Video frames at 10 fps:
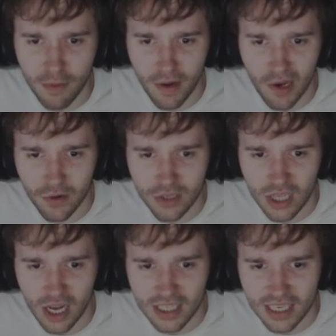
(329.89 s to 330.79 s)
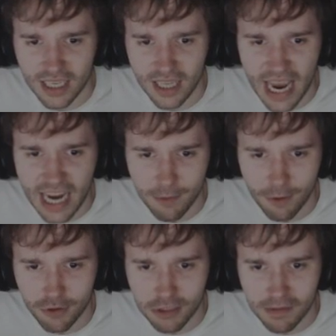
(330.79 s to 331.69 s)
but my orders are to kill
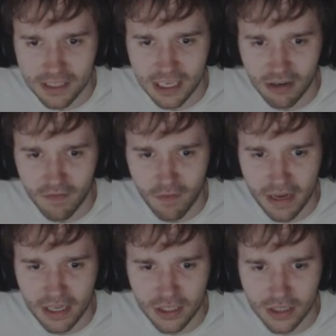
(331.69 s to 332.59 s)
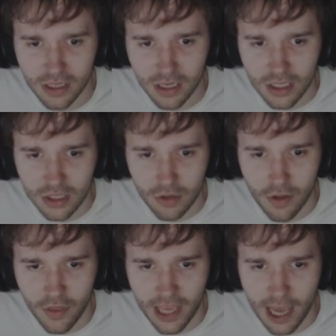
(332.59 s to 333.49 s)
anyone who spreads secret information. So
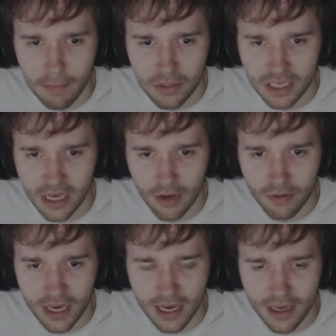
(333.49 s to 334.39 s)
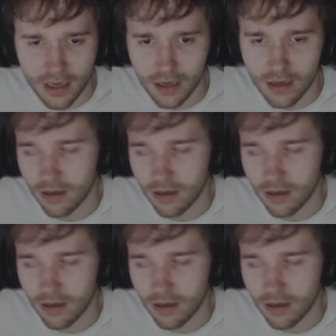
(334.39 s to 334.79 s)
nothing happens here, okay?